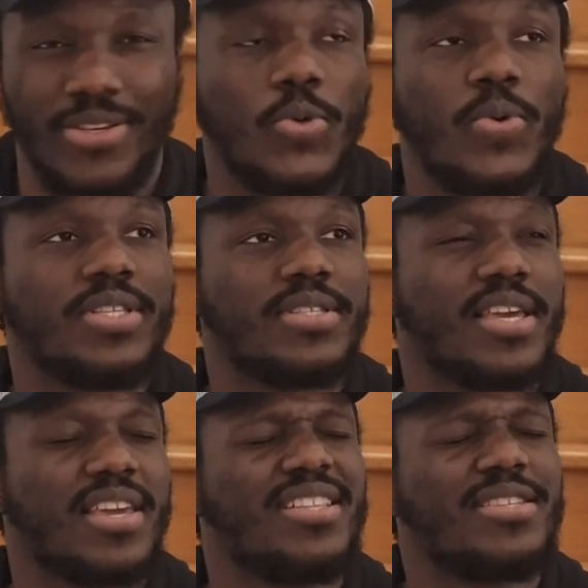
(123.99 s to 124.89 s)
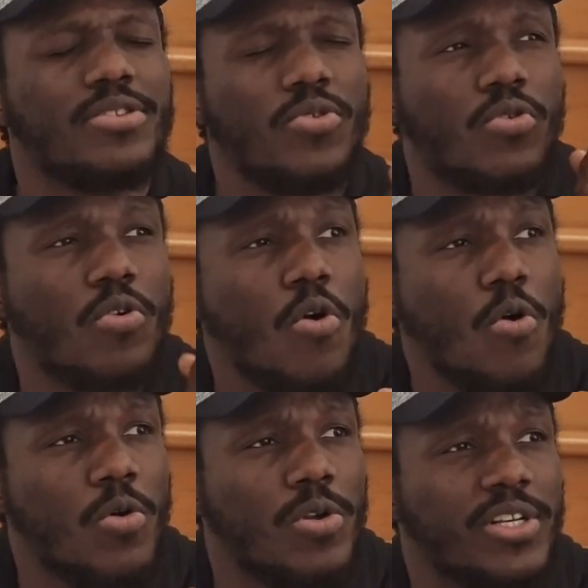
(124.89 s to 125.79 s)
You wouldn't say, it's so
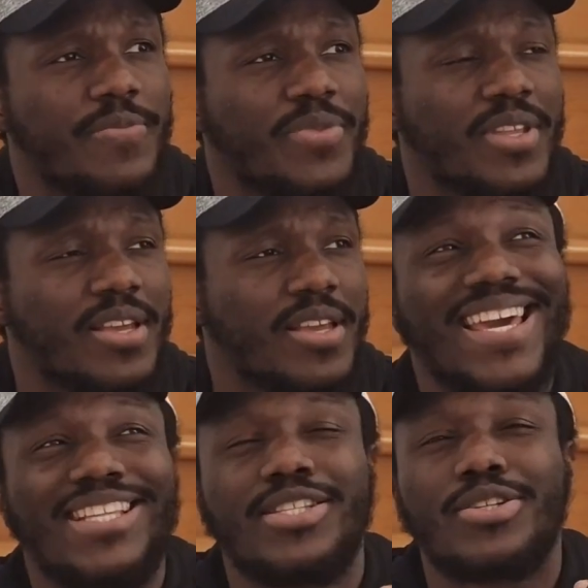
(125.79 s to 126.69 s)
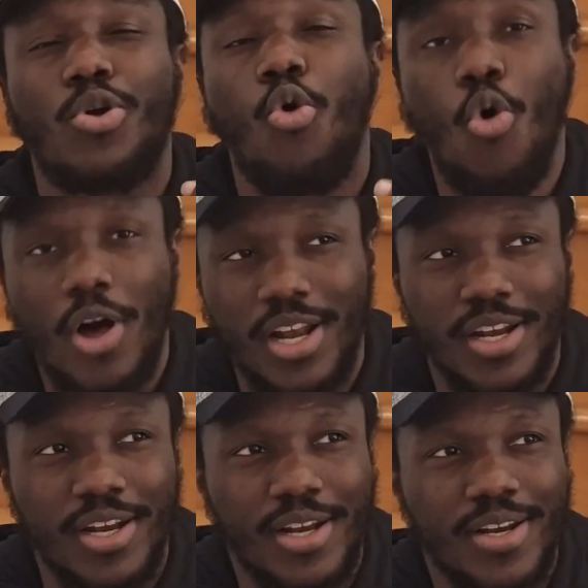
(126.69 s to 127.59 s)
cold. It's
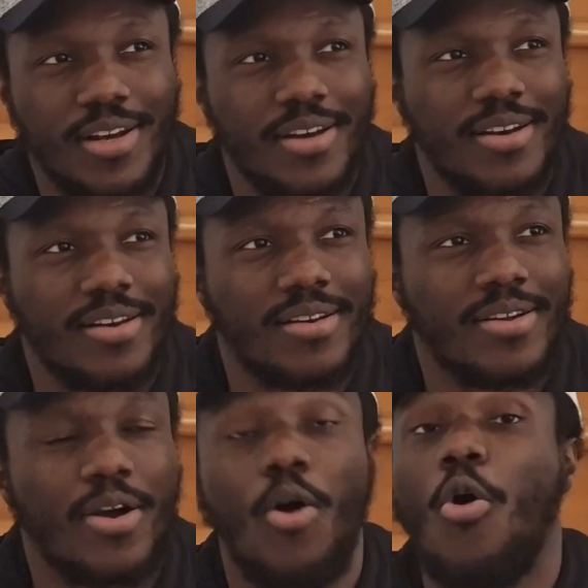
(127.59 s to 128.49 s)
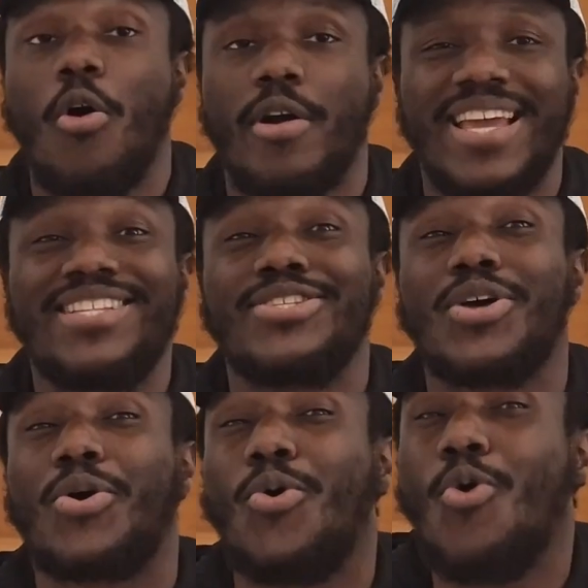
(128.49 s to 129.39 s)
cold. Or it's
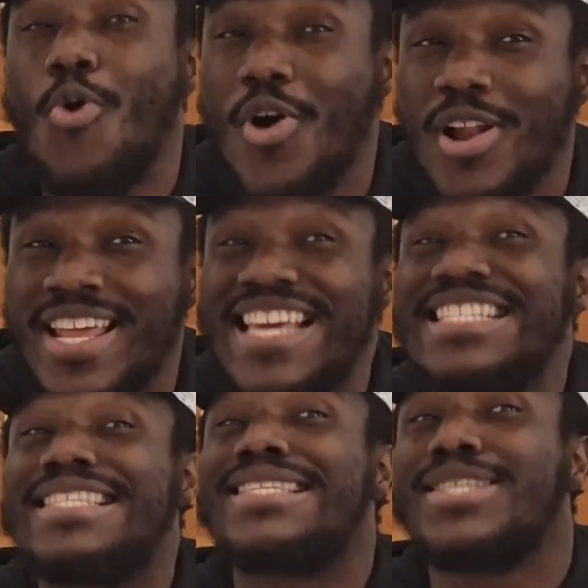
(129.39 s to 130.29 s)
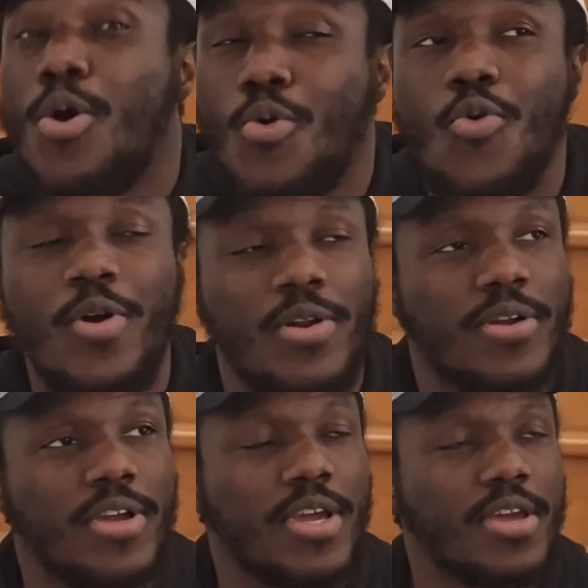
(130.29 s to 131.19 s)
so cold. It's so
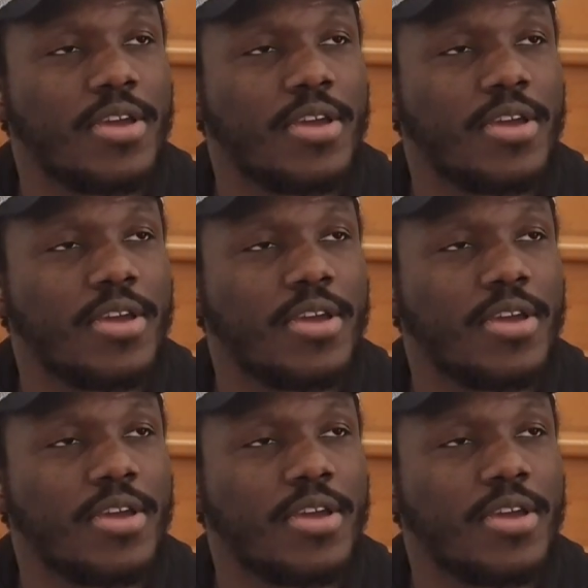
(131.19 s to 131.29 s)
cold.